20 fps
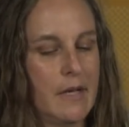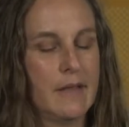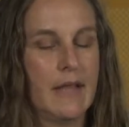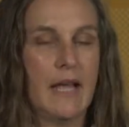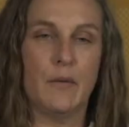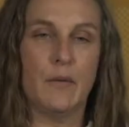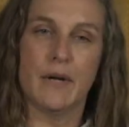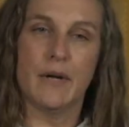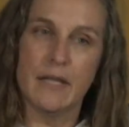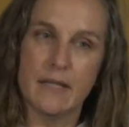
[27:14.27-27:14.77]

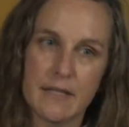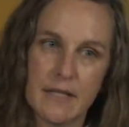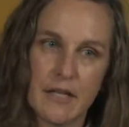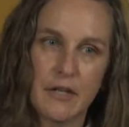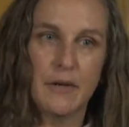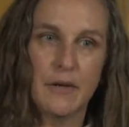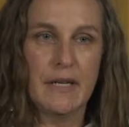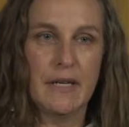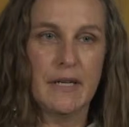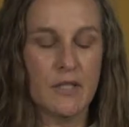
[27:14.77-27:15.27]
They were
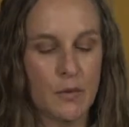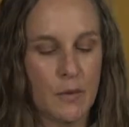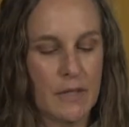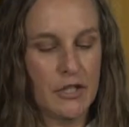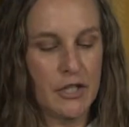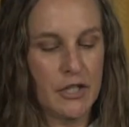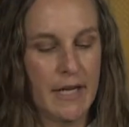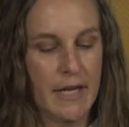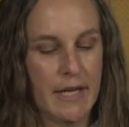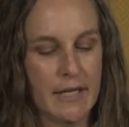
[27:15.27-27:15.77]
considering
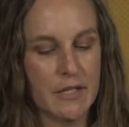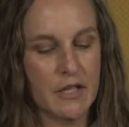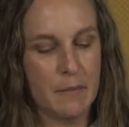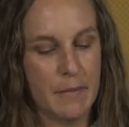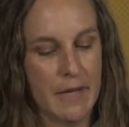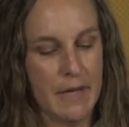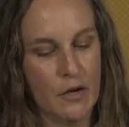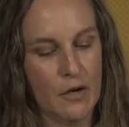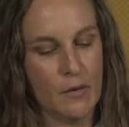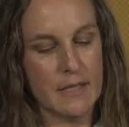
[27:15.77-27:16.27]
switching to the
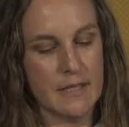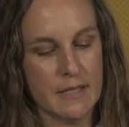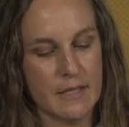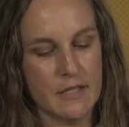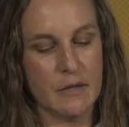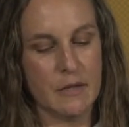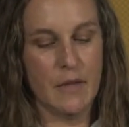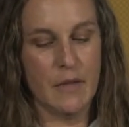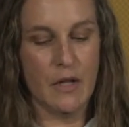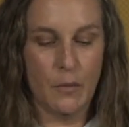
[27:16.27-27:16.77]
POS
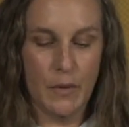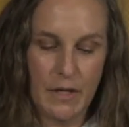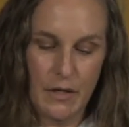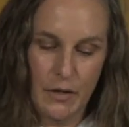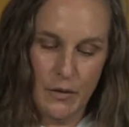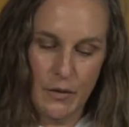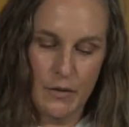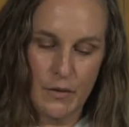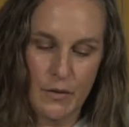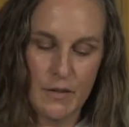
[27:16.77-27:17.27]
system that we
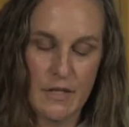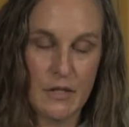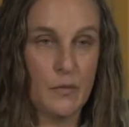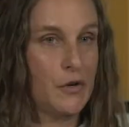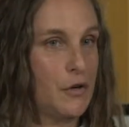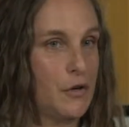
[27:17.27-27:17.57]
use and were